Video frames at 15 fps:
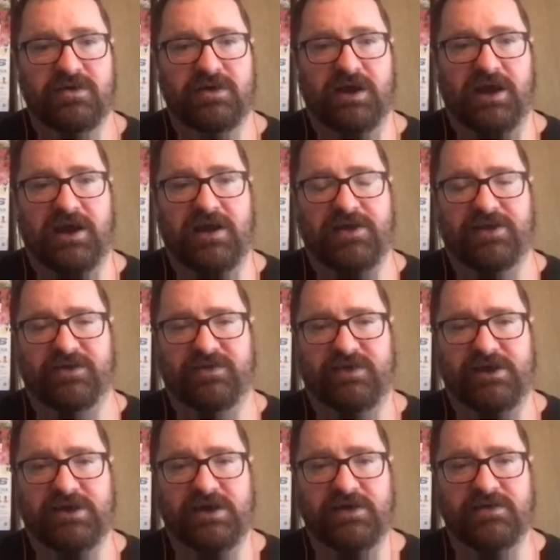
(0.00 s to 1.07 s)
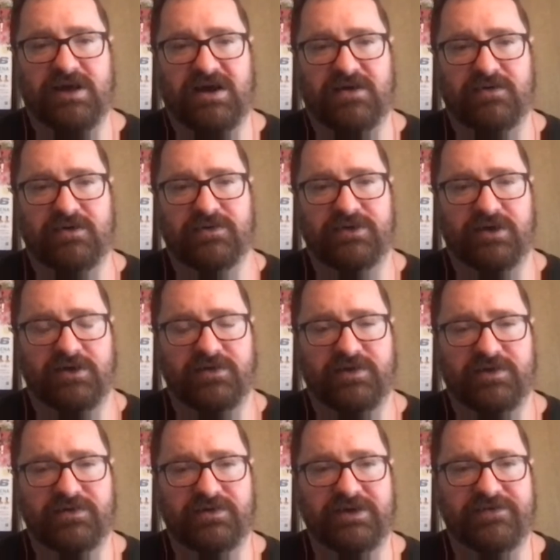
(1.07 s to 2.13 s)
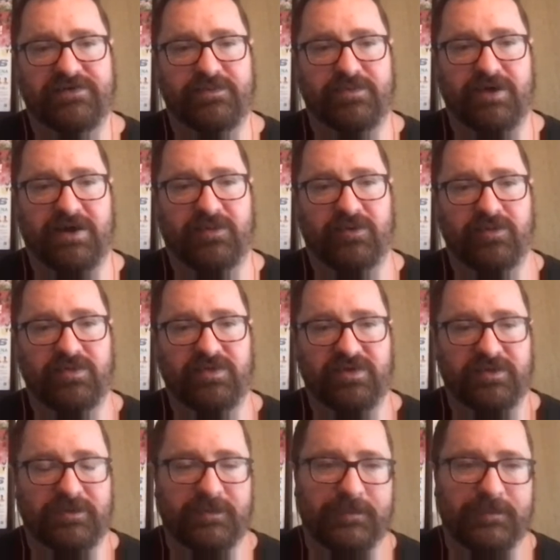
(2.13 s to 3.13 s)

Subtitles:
And I think Seika Izawa would also give her problems.